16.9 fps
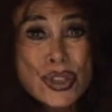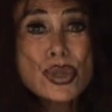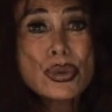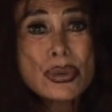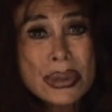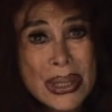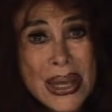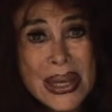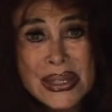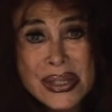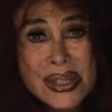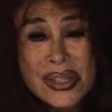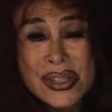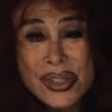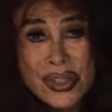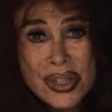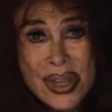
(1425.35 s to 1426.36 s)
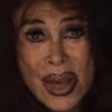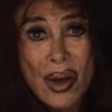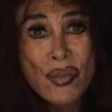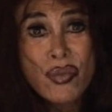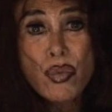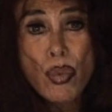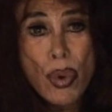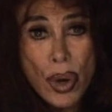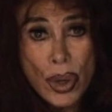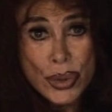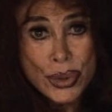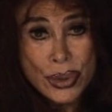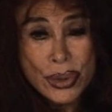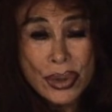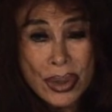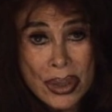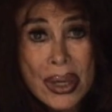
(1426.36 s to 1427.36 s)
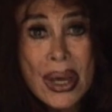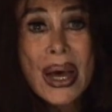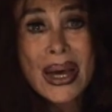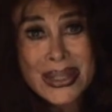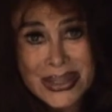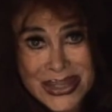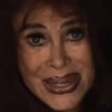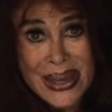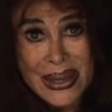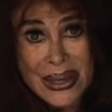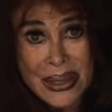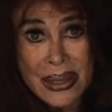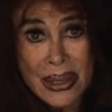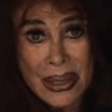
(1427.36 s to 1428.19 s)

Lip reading: 2 glasses of water a day.